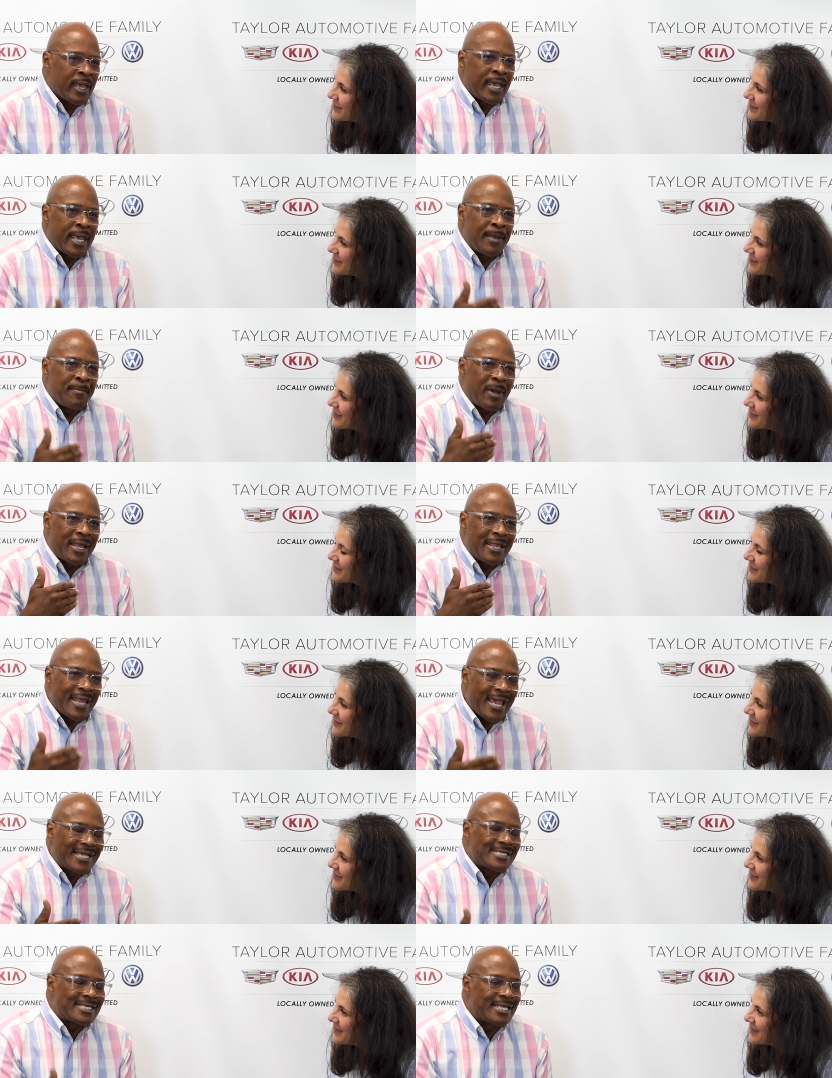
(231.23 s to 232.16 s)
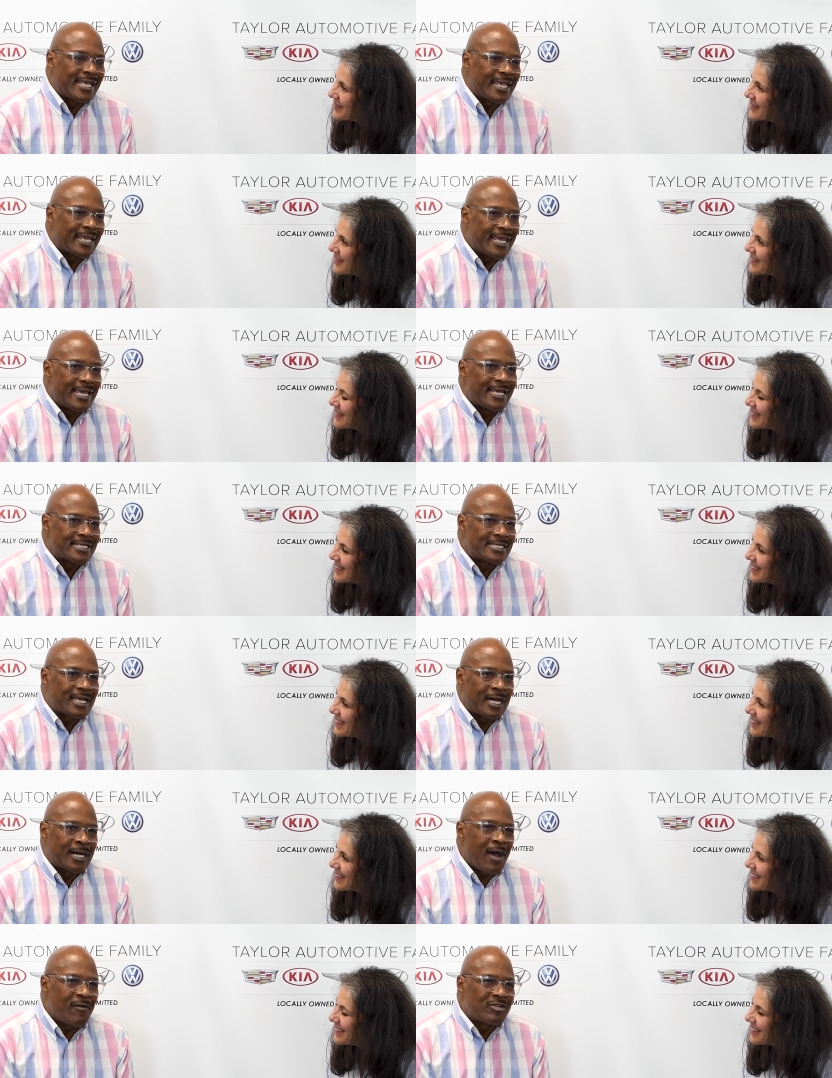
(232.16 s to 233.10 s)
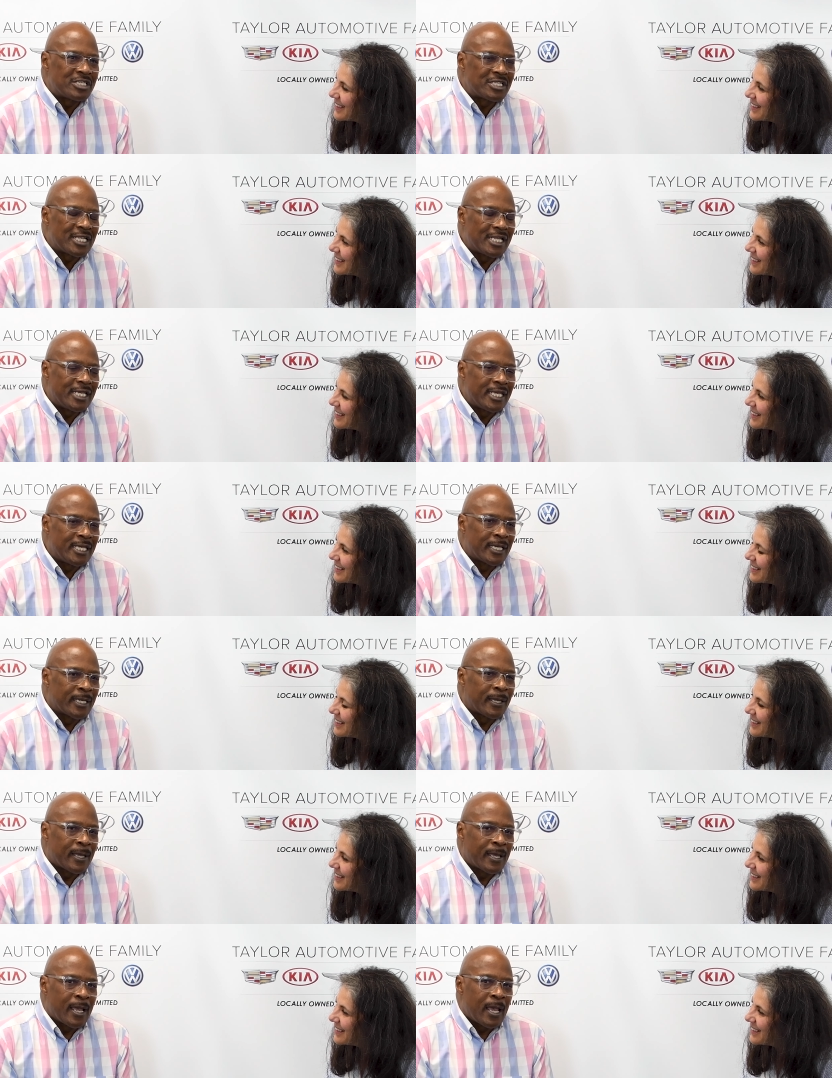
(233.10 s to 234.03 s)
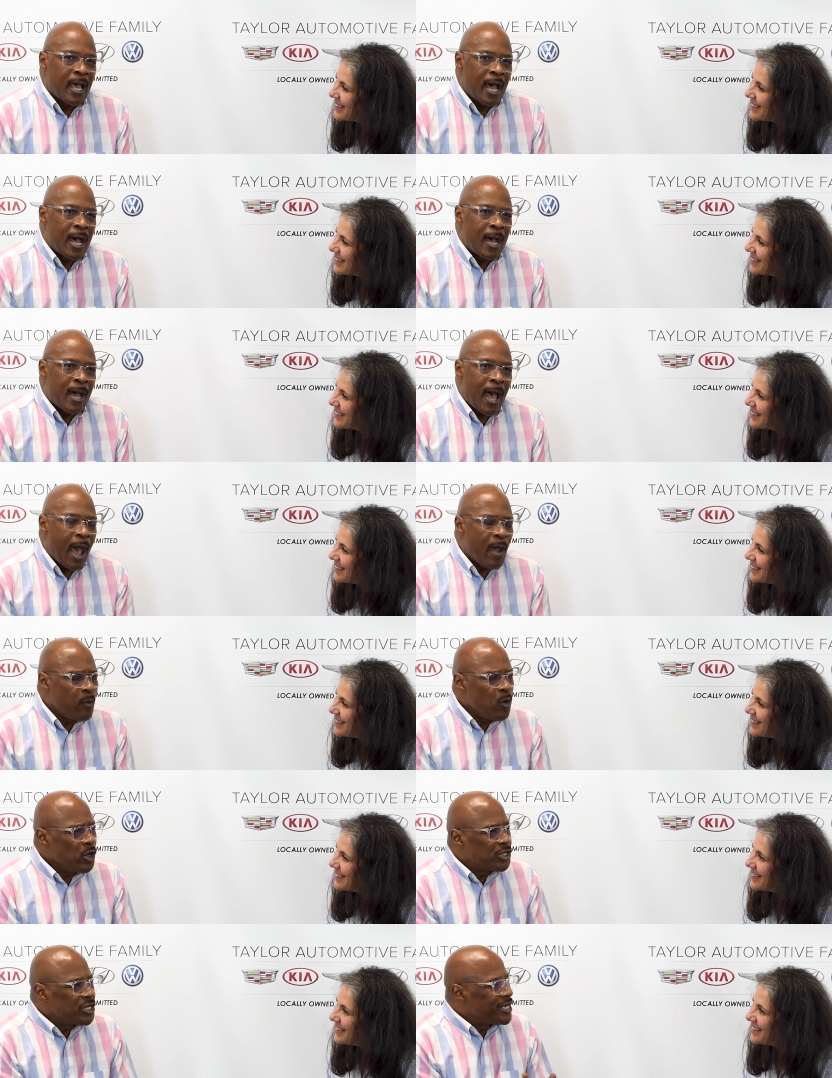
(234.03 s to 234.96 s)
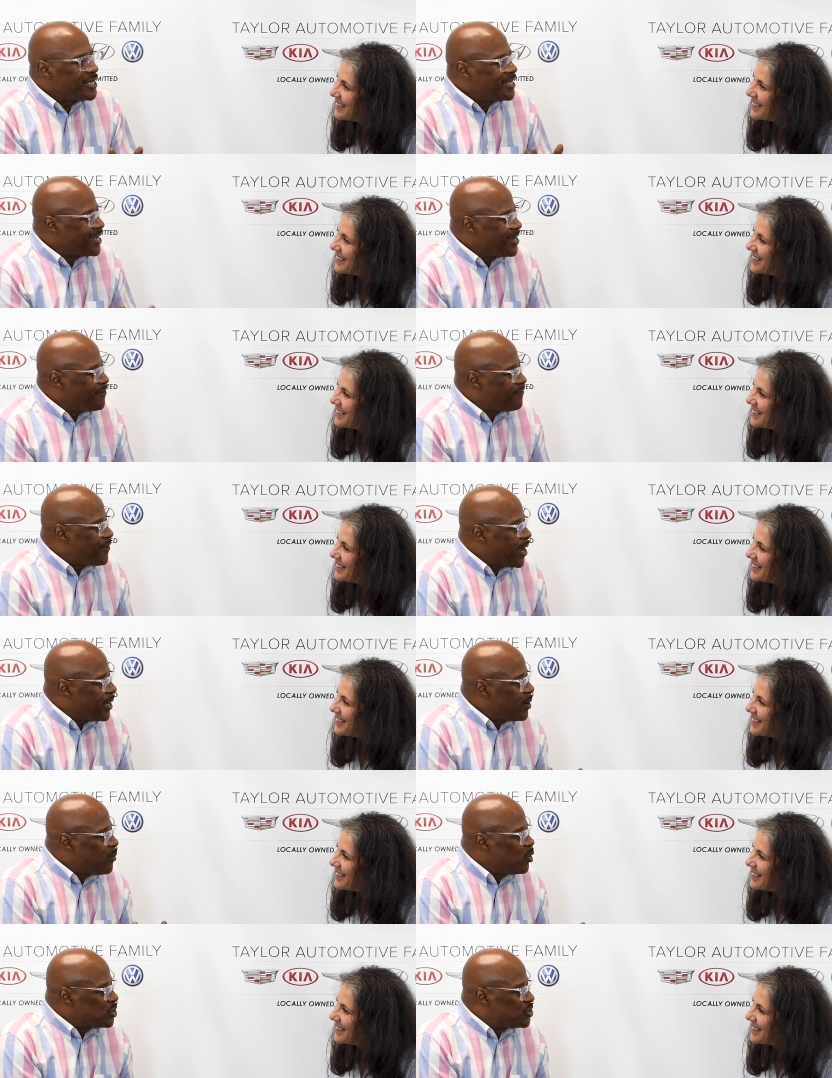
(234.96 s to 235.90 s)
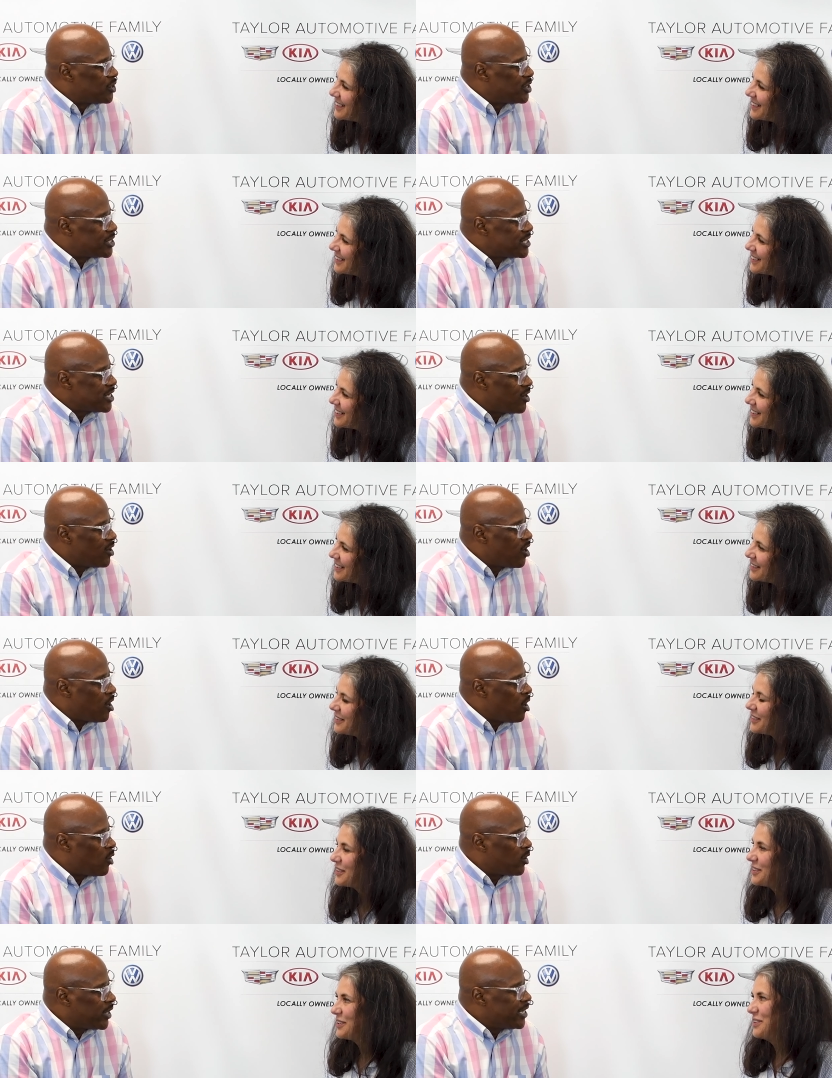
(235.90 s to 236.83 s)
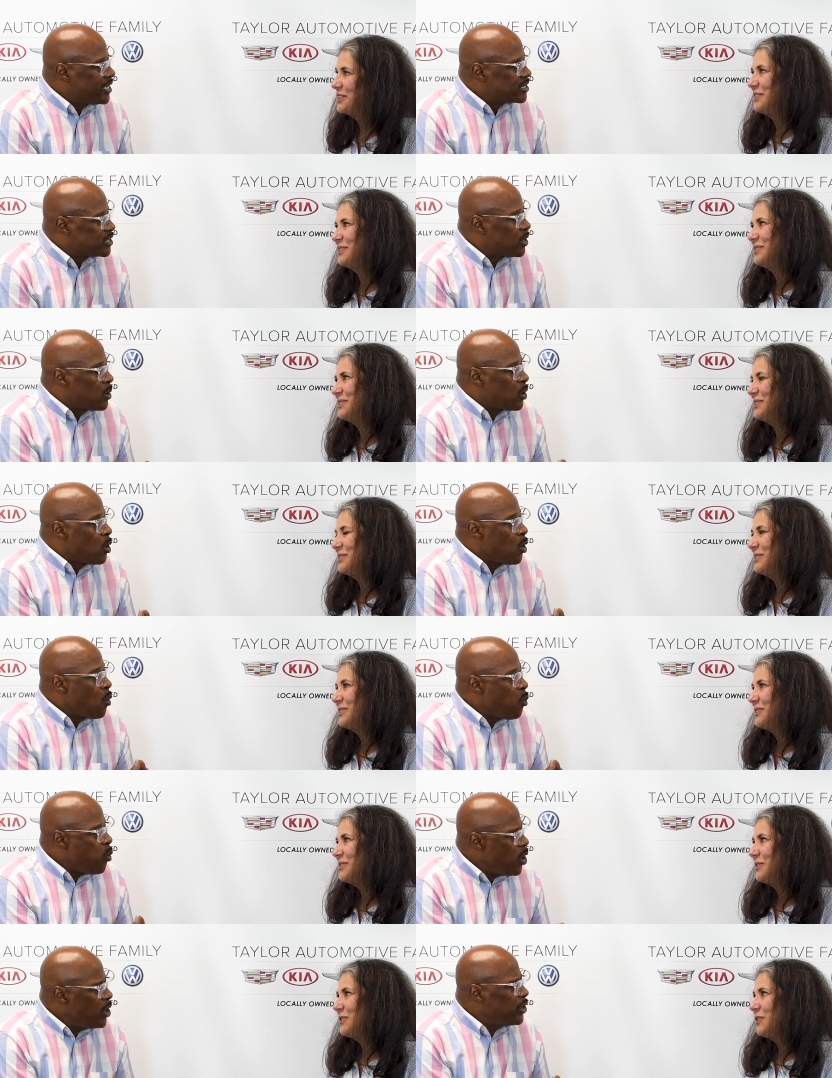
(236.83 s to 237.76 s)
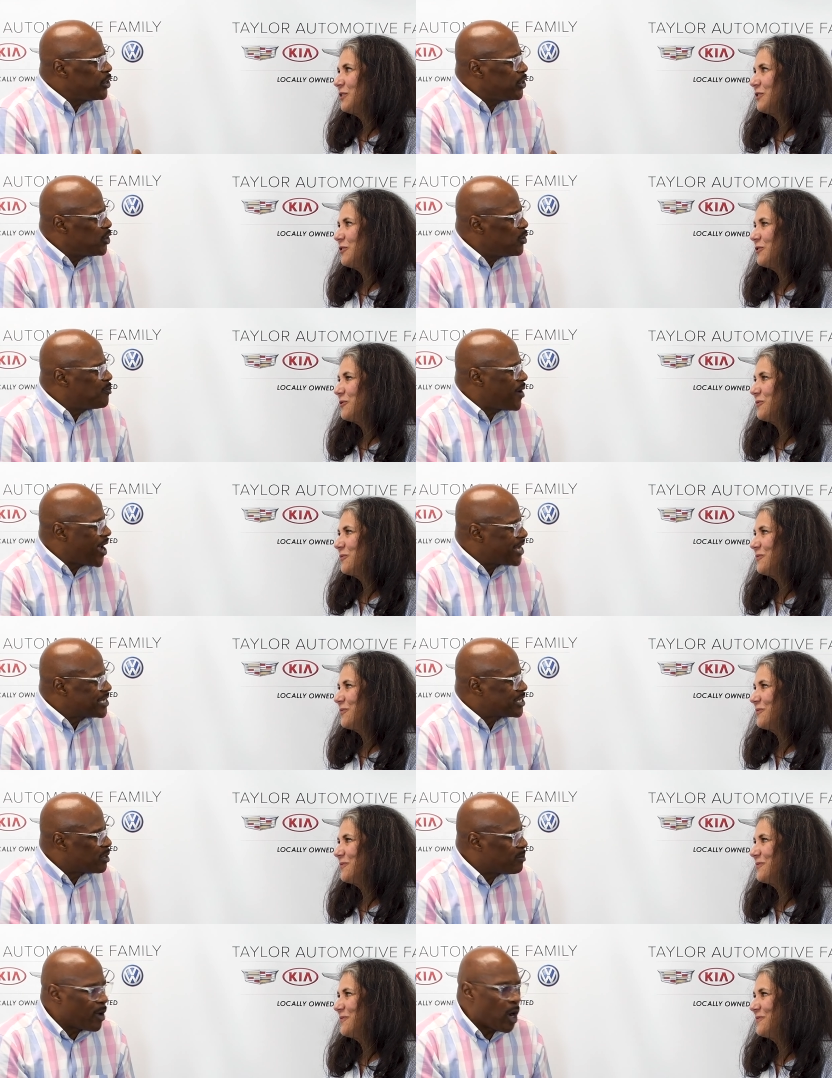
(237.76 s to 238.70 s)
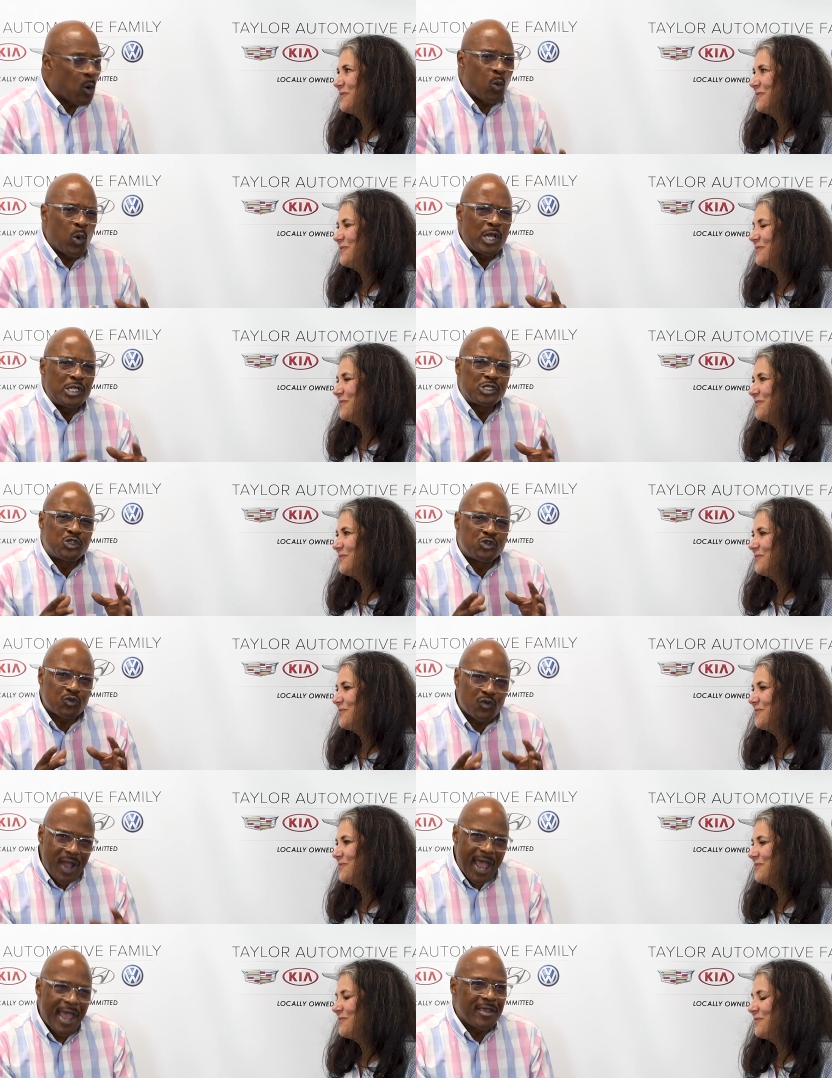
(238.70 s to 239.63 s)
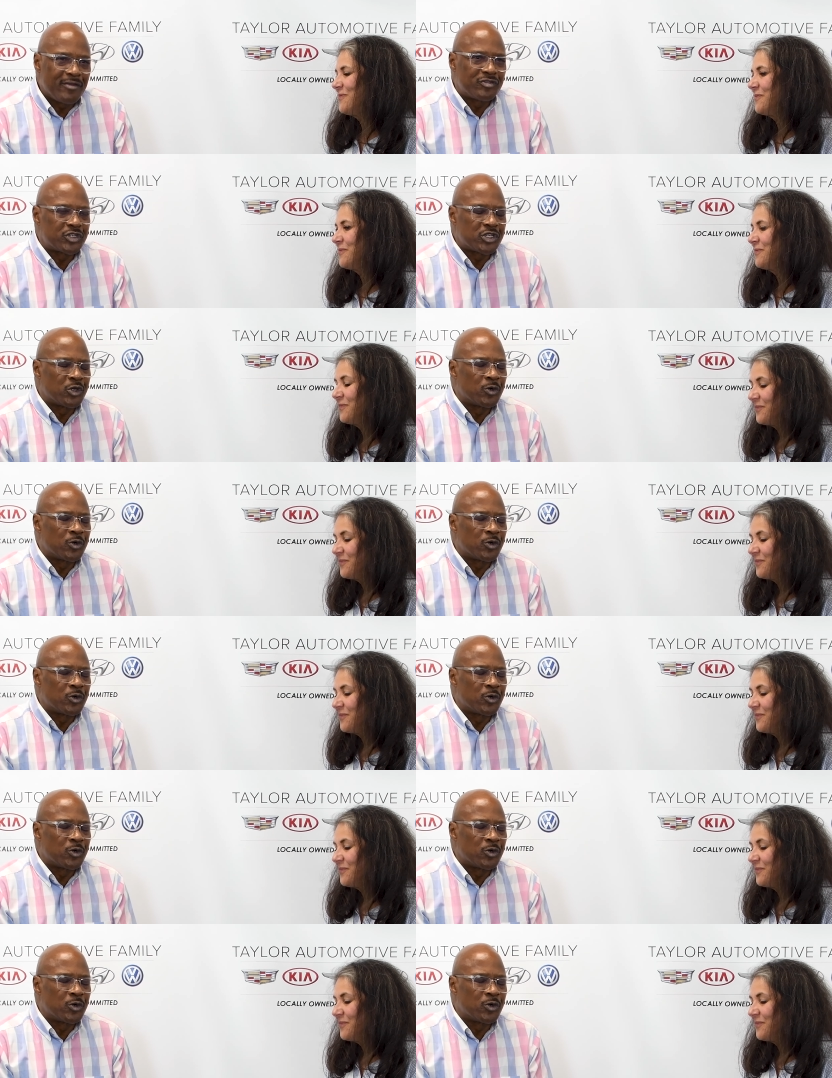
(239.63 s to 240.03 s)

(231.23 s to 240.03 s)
Speaker 1: And my next thing is, obviously, I, I want to identify and I want you to tell our audience what are you passionate about? What drives